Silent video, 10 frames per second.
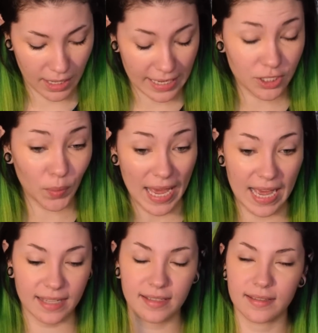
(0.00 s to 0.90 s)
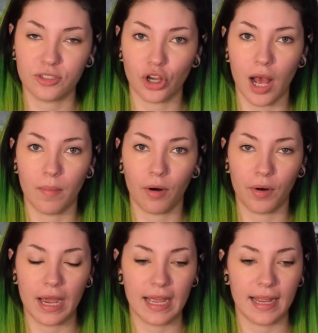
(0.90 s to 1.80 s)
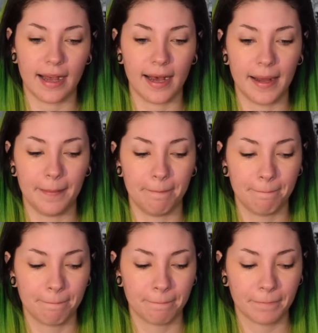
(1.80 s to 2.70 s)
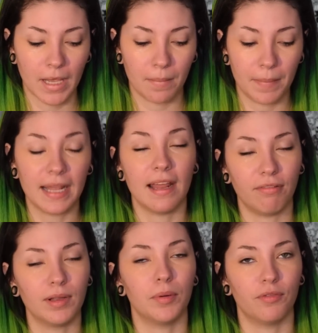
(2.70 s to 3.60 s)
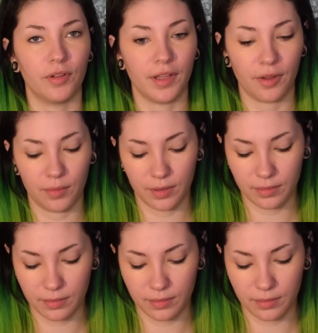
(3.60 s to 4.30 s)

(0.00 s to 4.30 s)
It's okay, it does the job alright, but I definitely prefer the other one.